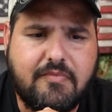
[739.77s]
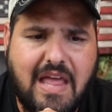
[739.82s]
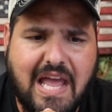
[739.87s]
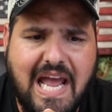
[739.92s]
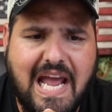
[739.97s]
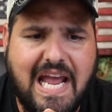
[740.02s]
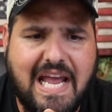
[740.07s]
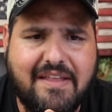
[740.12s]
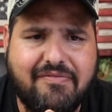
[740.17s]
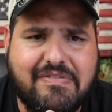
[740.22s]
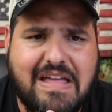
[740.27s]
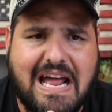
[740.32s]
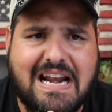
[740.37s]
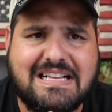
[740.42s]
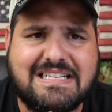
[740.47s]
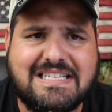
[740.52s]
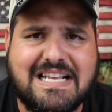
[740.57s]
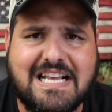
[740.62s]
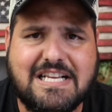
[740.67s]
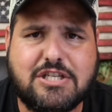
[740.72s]
And that
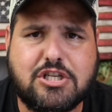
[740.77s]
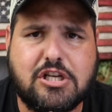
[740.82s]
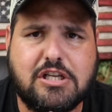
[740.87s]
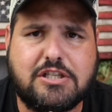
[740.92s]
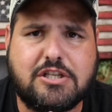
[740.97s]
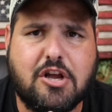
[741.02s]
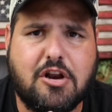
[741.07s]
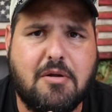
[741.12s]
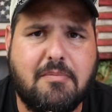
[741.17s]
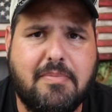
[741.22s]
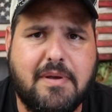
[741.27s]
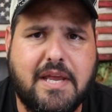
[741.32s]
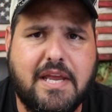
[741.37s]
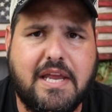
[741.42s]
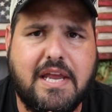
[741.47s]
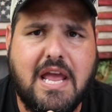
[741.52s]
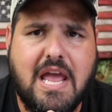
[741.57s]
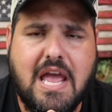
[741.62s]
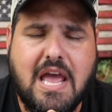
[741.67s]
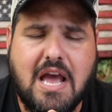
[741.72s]
essentially is going to
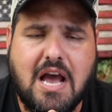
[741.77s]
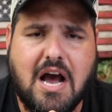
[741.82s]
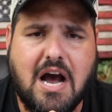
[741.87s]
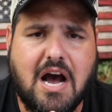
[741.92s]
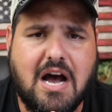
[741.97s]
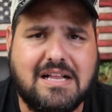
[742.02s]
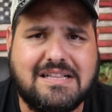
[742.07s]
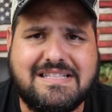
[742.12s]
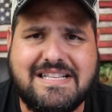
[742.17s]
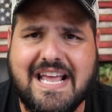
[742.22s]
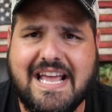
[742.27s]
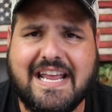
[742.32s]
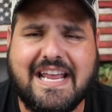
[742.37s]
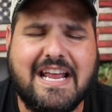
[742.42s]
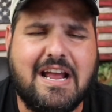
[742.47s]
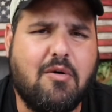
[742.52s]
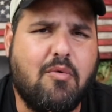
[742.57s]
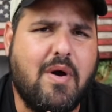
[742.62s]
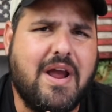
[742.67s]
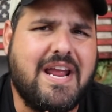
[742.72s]
be
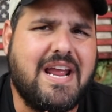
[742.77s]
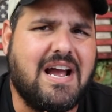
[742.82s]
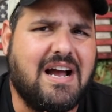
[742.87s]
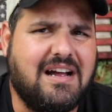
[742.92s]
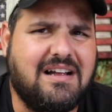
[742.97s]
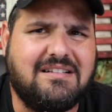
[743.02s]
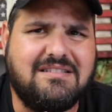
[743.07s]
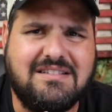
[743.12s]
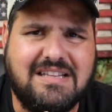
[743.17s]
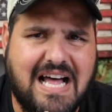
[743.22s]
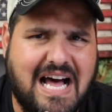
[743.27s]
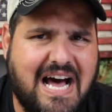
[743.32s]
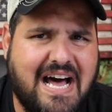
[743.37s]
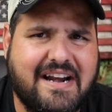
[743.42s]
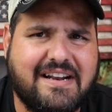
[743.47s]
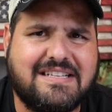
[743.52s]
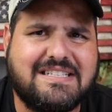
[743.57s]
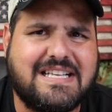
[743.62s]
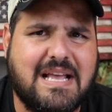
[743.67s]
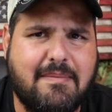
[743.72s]
taking away a
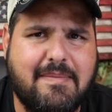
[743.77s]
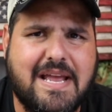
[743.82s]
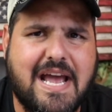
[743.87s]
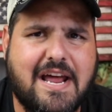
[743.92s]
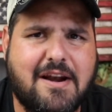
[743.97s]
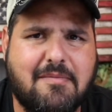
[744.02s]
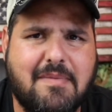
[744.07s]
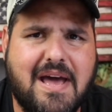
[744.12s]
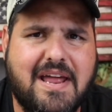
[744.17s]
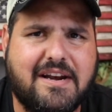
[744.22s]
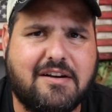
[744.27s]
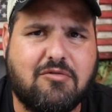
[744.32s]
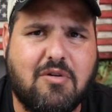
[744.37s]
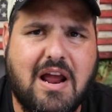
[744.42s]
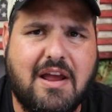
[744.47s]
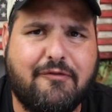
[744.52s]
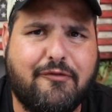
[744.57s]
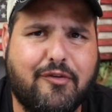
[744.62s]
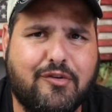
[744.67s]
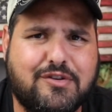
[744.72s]
lot of semi-automatic
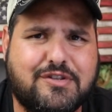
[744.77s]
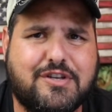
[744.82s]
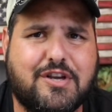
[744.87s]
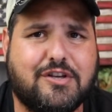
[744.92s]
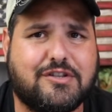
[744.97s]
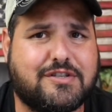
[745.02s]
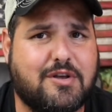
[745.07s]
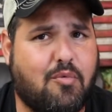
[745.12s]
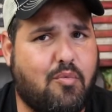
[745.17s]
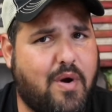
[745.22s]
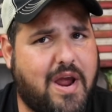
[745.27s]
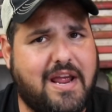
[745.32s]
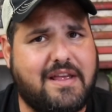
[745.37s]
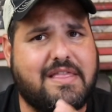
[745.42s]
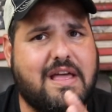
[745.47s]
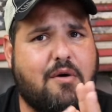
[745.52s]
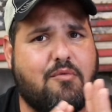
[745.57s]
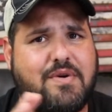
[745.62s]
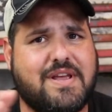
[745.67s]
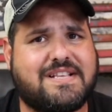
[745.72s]
rifles, because the way
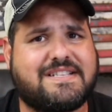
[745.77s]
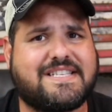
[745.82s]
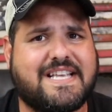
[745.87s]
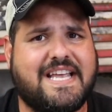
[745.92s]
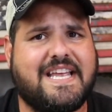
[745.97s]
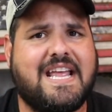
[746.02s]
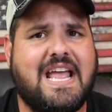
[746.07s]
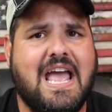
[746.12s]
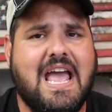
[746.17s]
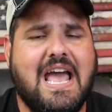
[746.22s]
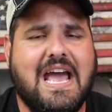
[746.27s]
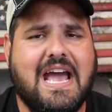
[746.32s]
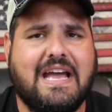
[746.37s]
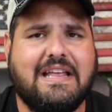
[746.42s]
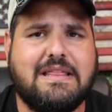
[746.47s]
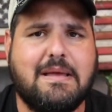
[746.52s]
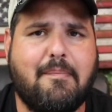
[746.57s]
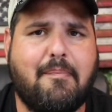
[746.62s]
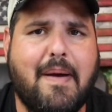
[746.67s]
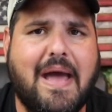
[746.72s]
that we've seen
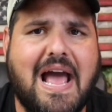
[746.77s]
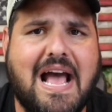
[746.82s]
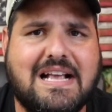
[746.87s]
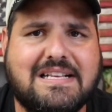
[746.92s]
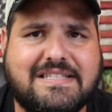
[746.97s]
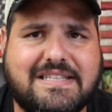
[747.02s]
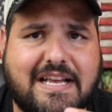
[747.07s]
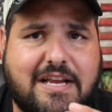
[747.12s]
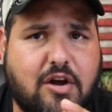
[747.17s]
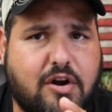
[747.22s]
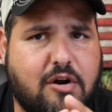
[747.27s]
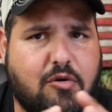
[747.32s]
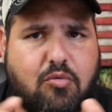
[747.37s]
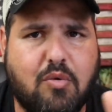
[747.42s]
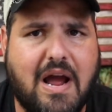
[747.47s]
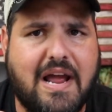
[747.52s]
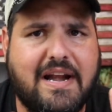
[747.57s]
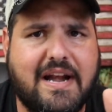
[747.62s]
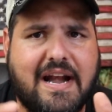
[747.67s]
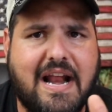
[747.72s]
in the past, they're going to
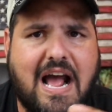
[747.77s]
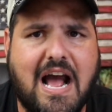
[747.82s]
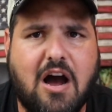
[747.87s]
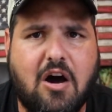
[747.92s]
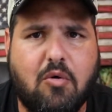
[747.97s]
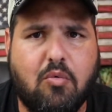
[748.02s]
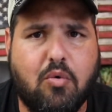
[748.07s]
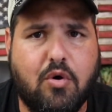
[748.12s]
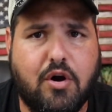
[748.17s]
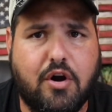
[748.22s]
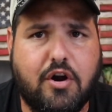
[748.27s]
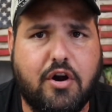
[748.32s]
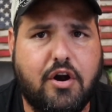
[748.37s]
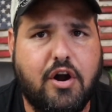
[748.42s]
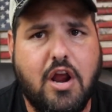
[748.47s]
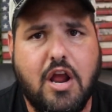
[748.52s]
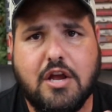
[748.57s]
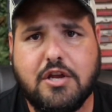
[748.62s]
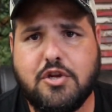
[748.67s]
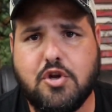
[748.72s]
write it out
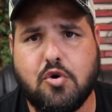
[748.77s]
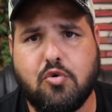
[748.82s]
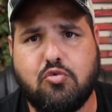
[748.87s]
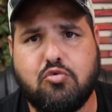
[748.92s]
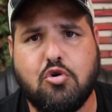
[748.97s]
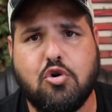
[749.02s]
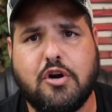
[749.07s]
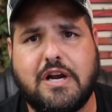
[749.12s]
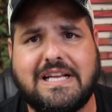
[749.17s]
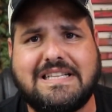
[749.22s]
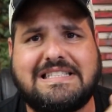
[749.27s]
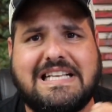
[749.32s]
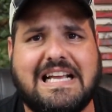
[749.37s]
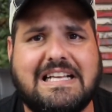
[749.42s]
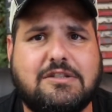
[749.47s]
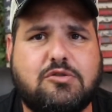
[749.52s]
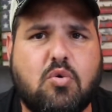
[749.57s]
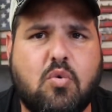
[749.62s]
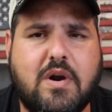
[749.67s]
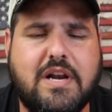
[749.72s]
where your Ruger
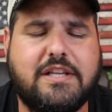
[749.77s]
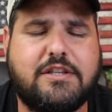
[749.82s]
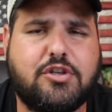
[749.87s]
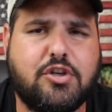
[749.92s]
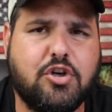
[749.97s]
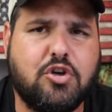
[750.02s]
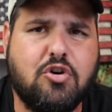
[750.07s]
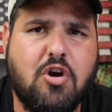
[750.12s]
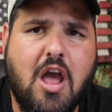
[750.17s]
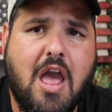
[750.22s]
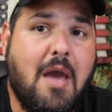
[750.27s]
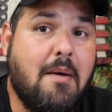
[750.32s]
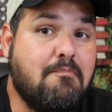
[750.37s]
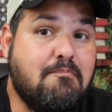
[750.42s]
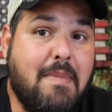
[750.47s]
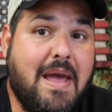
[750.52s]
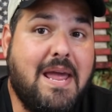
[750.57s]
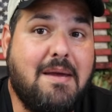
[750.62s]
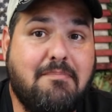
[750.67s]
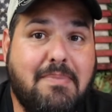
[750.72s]
1022
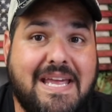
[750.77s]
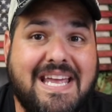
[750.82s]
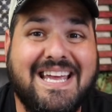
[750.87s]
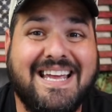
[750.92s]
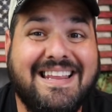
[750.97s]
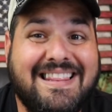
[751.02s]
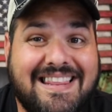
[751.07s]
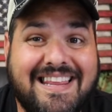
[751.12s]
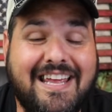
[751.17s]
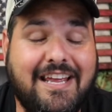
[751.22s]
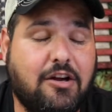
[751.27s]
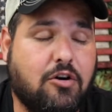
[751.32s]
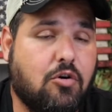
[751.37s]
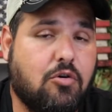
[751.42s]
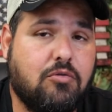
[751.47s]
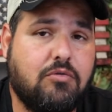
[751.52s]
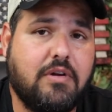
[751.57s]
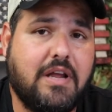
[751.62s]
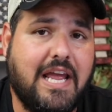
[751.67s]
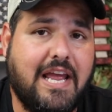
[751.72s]
may be
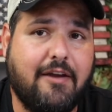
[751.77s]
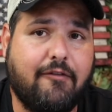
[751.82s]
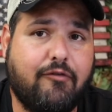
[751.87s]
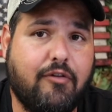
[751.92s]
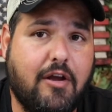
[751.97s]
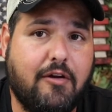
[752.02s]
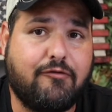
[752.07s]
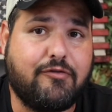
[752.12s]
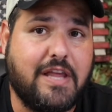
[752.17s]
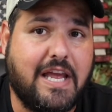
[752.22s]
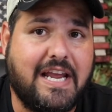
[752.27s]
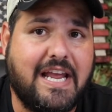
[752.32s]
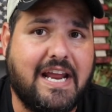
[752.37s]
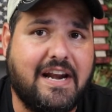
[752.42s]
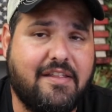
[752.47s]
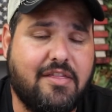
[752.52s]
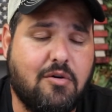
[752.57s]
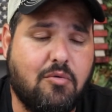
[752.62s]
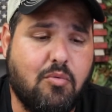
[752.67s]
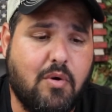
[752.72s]
illegal if they
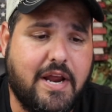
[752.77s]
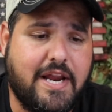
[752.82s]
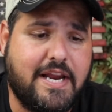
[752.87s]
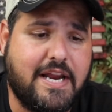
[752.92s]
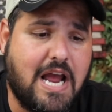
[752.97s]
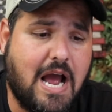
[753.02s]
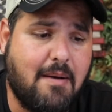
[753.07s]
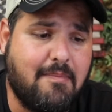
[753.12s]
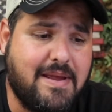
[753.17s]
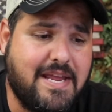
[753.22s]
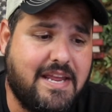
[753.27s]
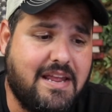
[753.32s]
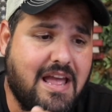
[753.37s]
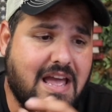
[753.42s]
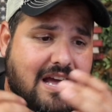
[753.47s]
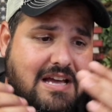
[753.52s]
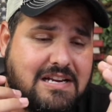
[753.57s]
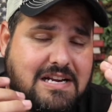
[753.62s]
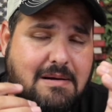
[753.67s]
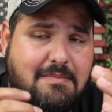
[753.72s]
get in the way. I mean,
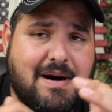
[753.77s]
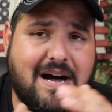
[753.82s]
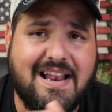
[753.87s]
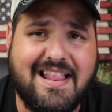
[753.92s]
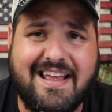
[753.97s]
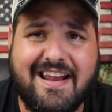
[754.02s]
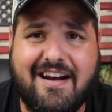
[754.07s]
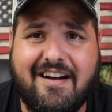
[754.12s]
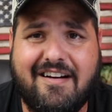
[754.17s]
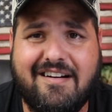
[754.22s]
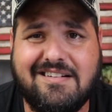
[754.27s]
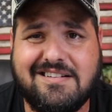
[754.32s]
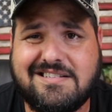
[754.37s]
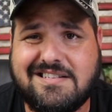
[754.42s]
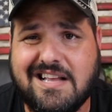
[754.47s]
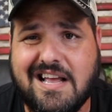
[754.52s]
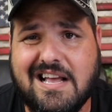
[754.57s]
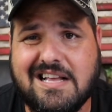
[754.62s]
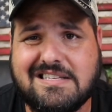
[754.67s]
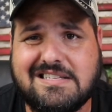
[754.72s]
Kamala Harris
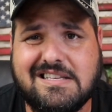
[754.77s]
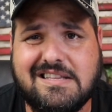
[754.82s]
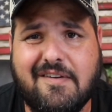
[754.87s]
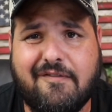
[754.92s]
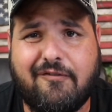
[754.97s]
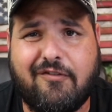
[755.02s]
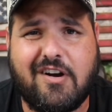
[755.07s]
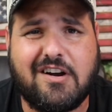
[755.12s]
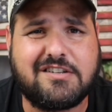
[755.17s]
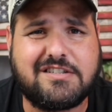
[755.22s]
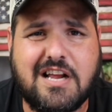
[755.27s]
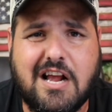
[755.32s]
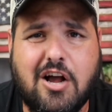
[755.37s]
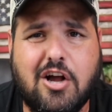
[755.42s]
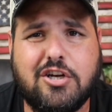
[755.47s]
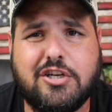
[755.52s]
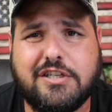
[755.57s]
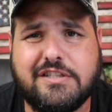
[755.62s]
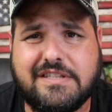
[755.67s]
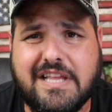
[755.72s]
says in the first
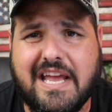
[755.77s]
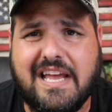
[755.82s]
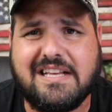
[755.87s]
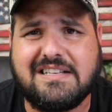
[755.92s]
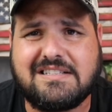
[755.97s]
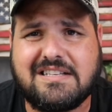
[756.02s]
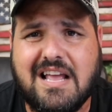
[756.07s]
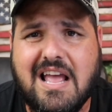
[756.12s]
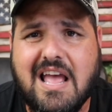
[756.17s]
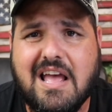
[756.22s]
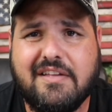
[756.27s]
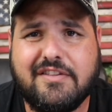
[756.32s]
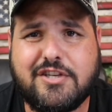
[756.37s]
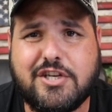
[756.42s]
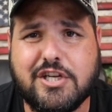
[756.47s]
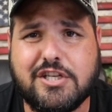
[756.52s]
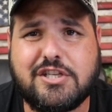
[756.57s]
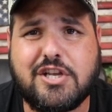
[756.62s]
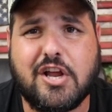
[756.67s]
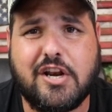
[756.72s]
100 days,
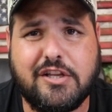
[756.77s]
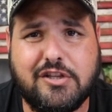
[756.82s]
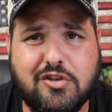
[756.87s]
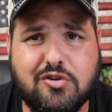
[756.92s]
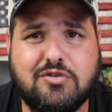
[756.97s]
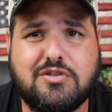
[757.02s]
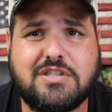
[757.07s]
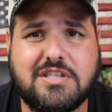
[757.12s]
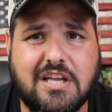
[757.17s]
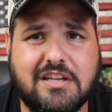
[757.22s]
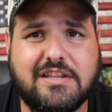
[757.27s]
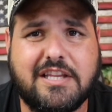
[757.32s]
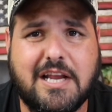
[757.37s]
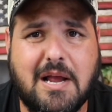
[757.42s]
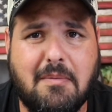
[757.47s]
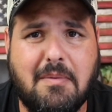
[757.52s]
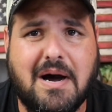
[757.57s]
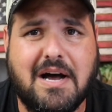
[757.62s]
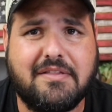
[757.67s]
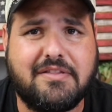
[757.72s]
she's going to do something
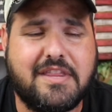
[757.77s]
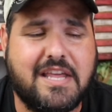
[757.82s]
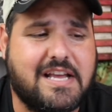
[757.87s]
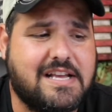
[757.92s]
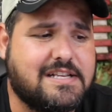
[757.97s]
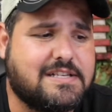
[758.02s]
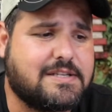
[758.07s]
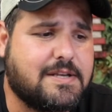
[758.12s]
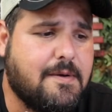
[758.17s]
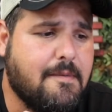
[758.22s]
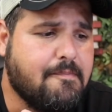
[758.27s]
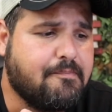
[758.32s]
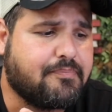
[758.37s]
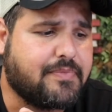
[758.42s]
about this.